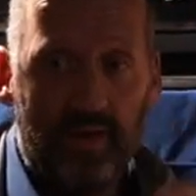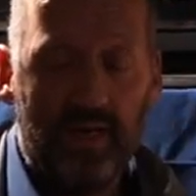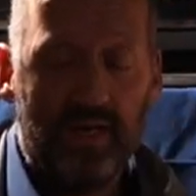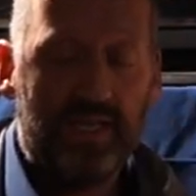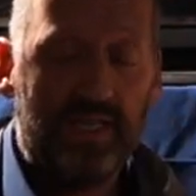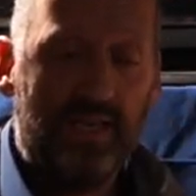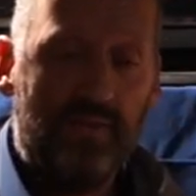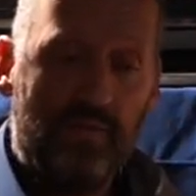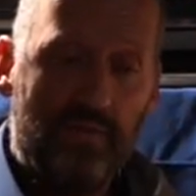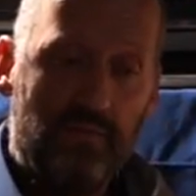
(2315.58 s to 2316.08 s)

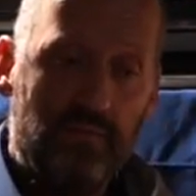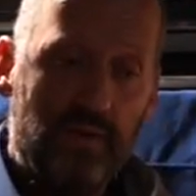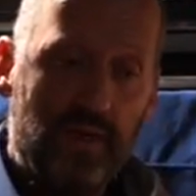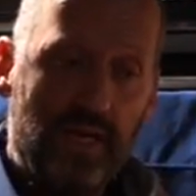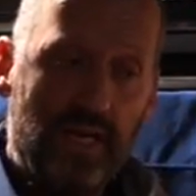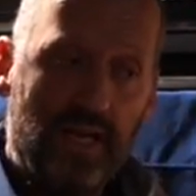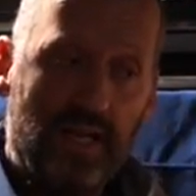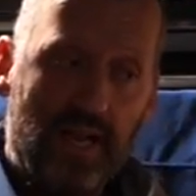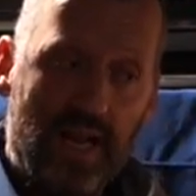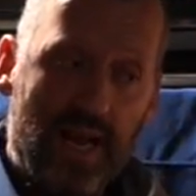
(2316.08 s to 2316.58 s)
because it,
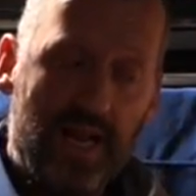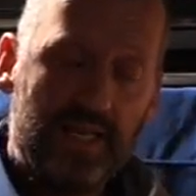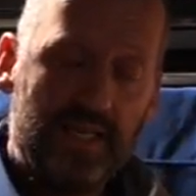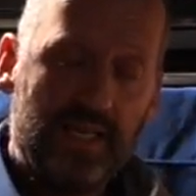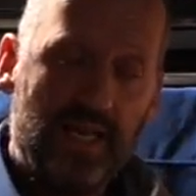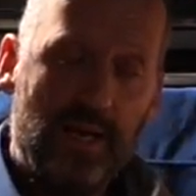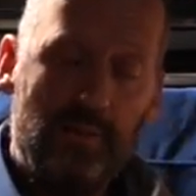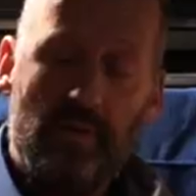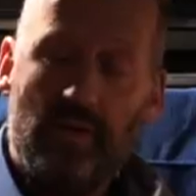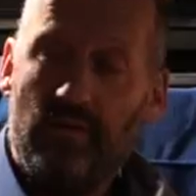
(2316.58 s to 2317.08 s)
in the
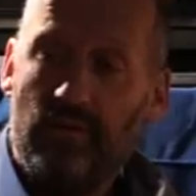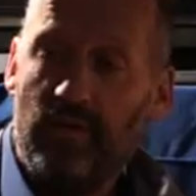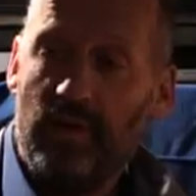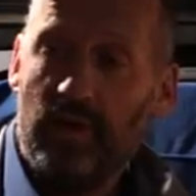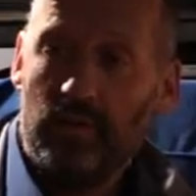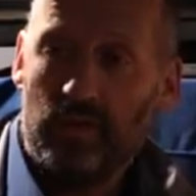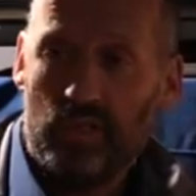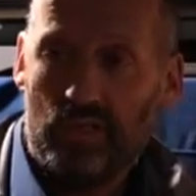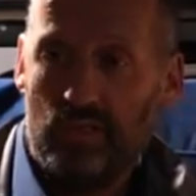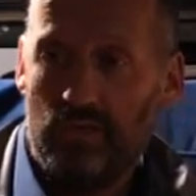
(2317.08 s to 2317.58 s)
landscape it
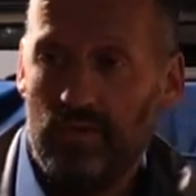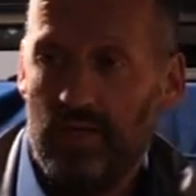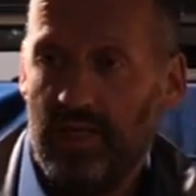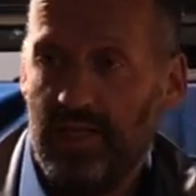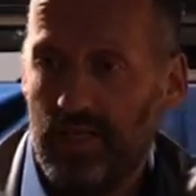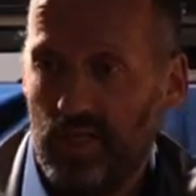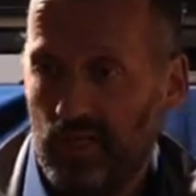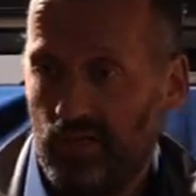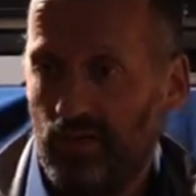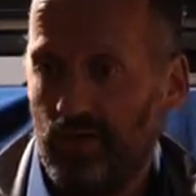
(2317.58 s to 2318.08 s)
feels
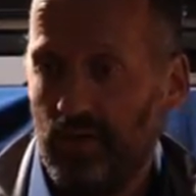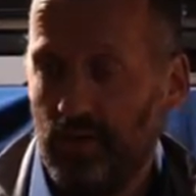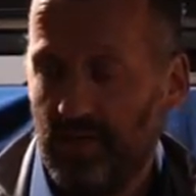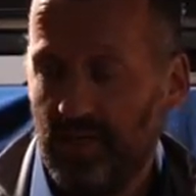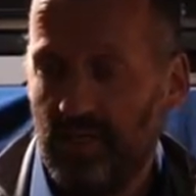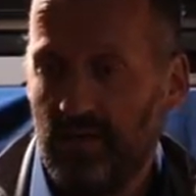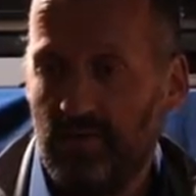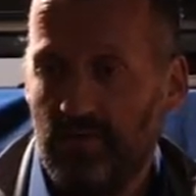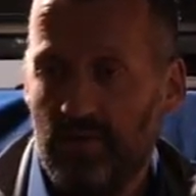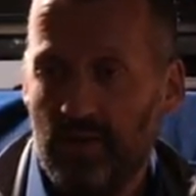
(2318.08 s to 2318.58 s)

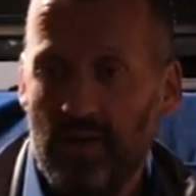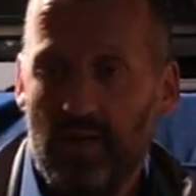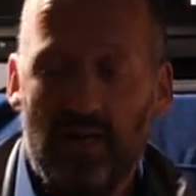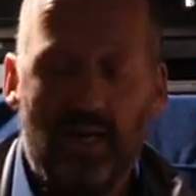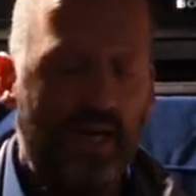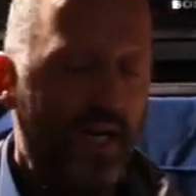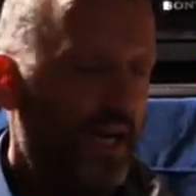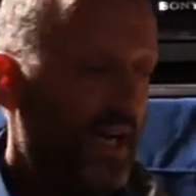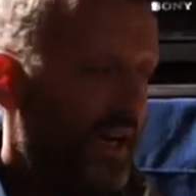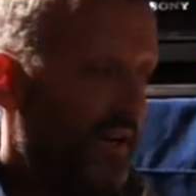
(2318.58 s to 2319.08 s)
intrusive
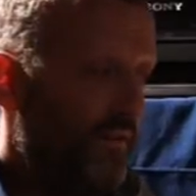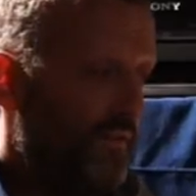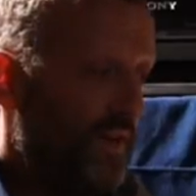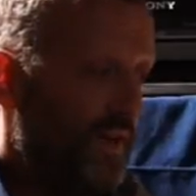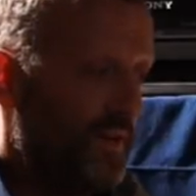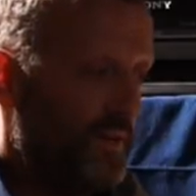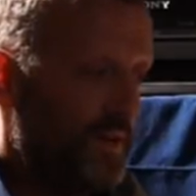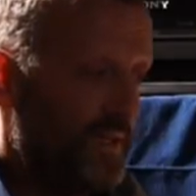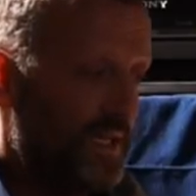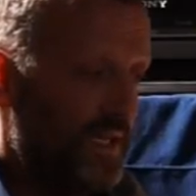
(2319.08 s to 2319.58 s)
it
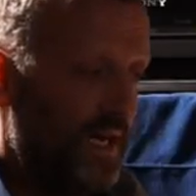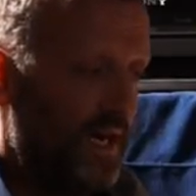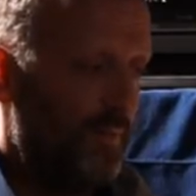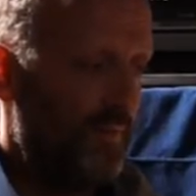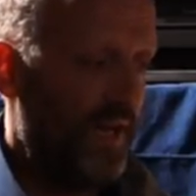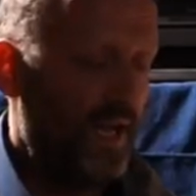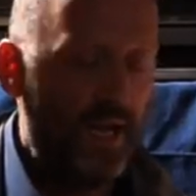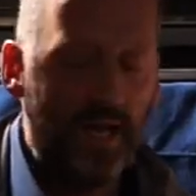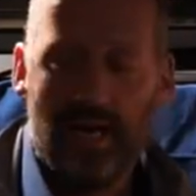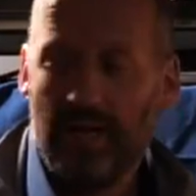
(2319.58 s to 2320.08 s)
feels
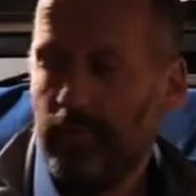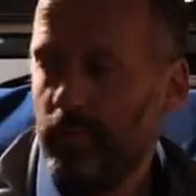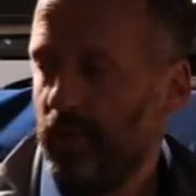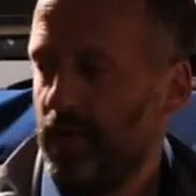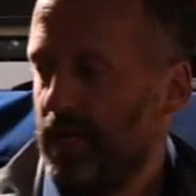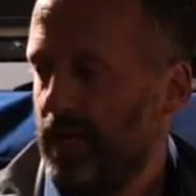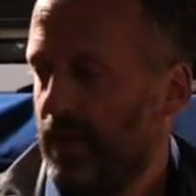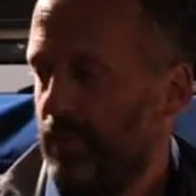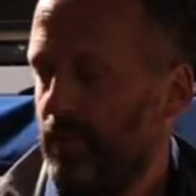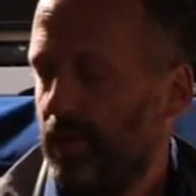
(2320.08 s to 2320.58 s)
a bit like
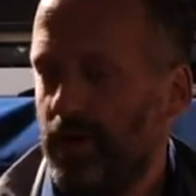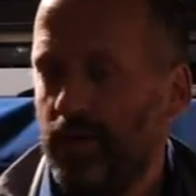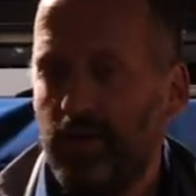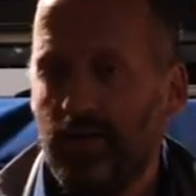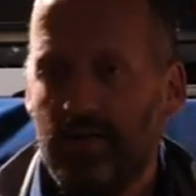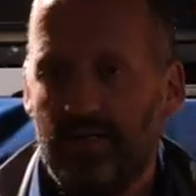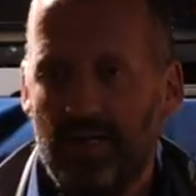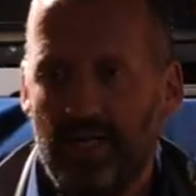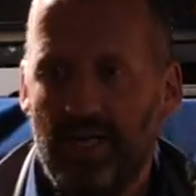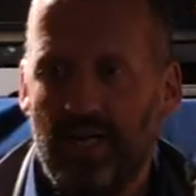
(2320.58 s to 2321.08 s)
putting up a
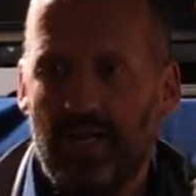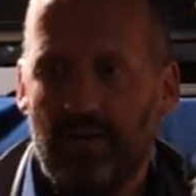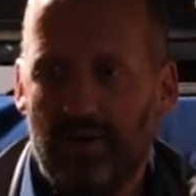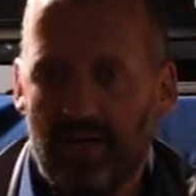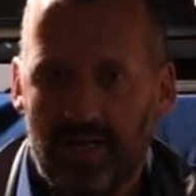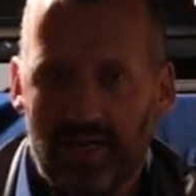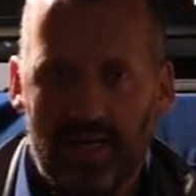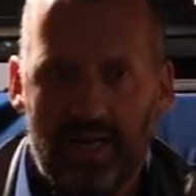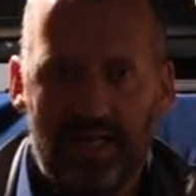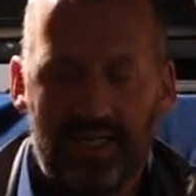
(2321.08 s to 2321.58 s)
you
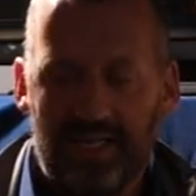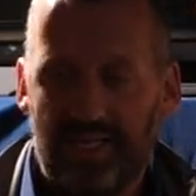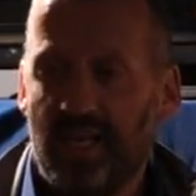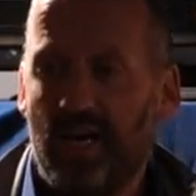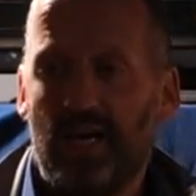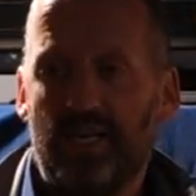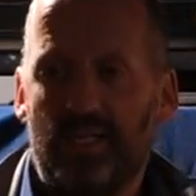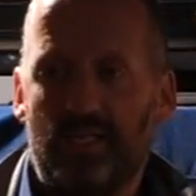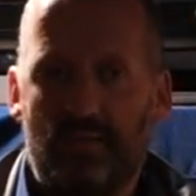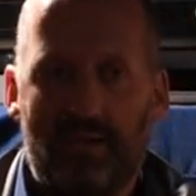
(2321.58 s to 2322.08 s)
know a, a
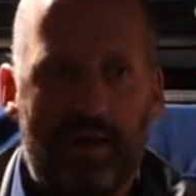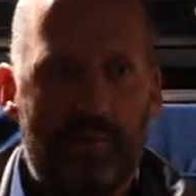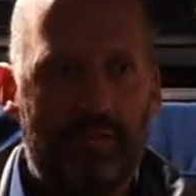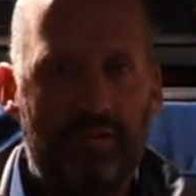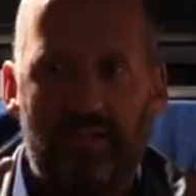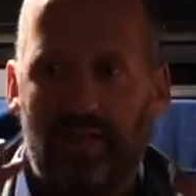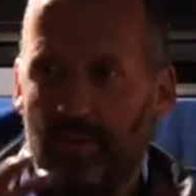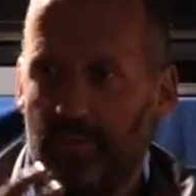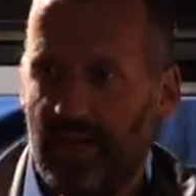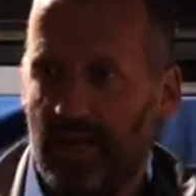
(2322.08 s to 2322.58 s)

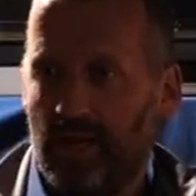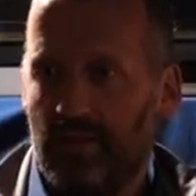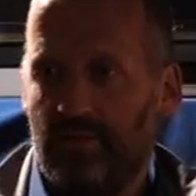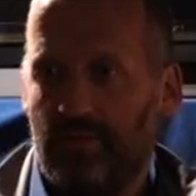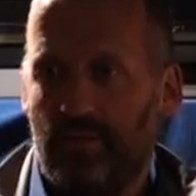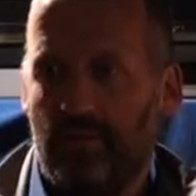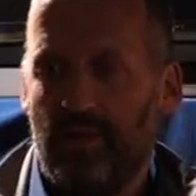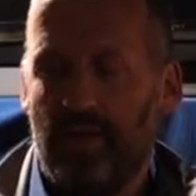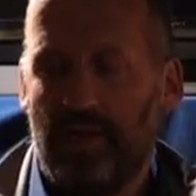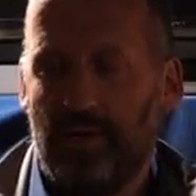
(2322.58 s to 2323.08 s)
skyscraper in the middle
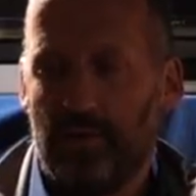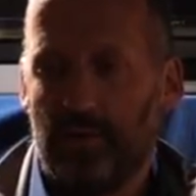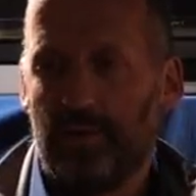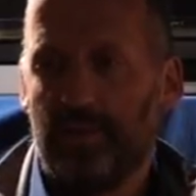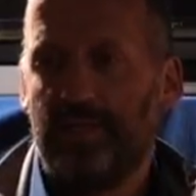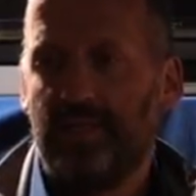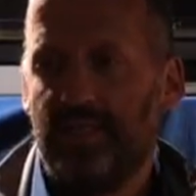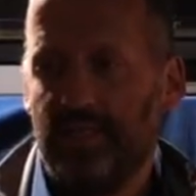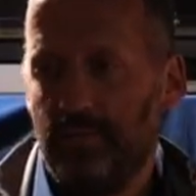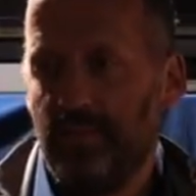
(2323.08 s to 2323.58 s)
of a
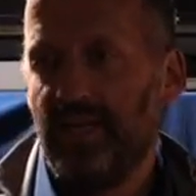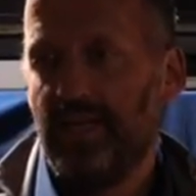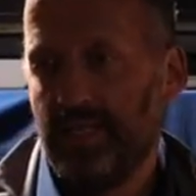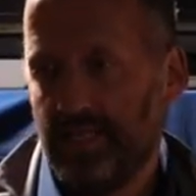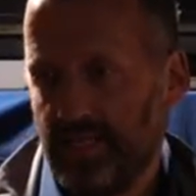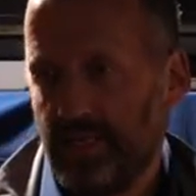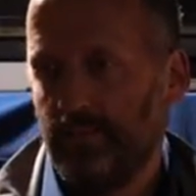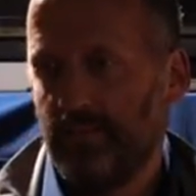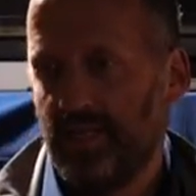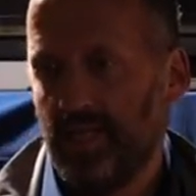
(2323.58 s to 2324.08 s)
field to me
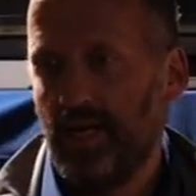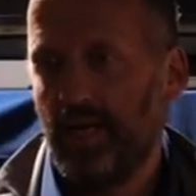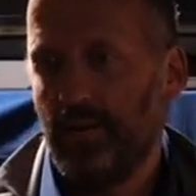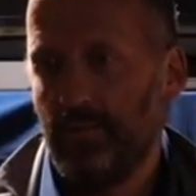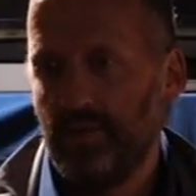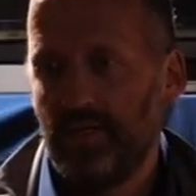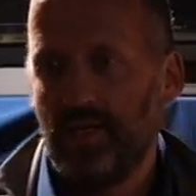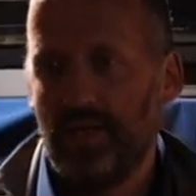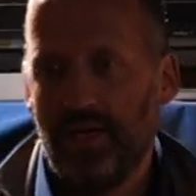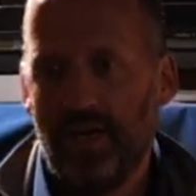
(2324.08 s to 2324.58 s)

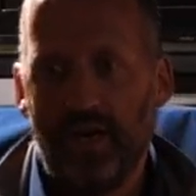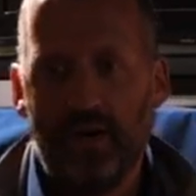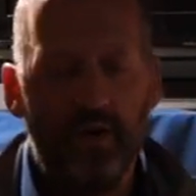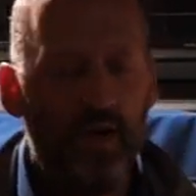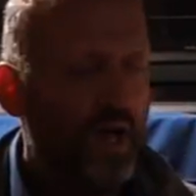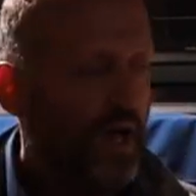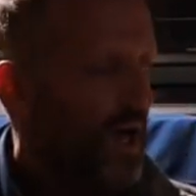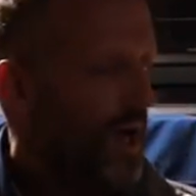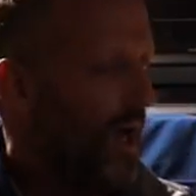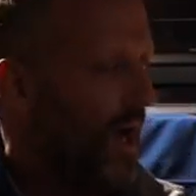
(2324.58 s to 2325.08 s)
sometimes. You know,
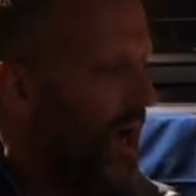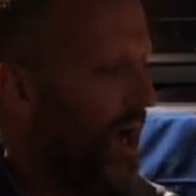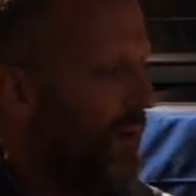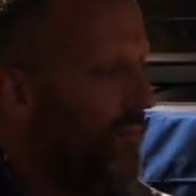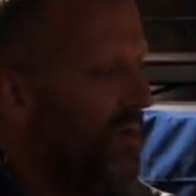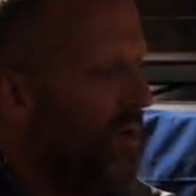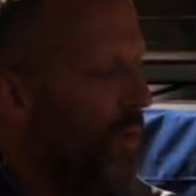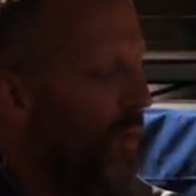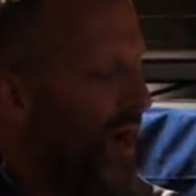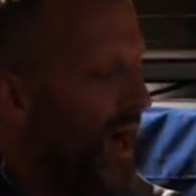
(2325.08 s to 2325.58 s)

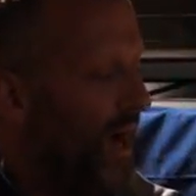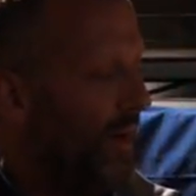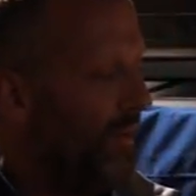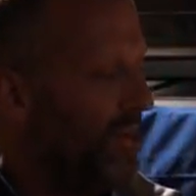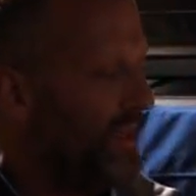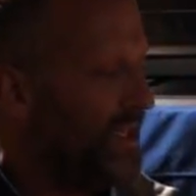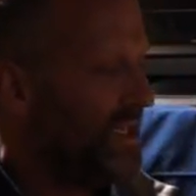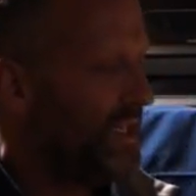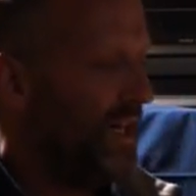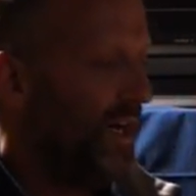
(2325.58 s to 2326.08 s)
um,
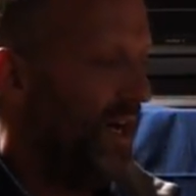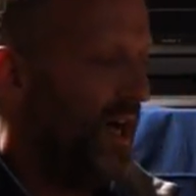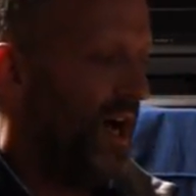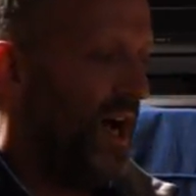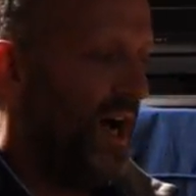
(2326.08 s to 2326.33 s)
whereas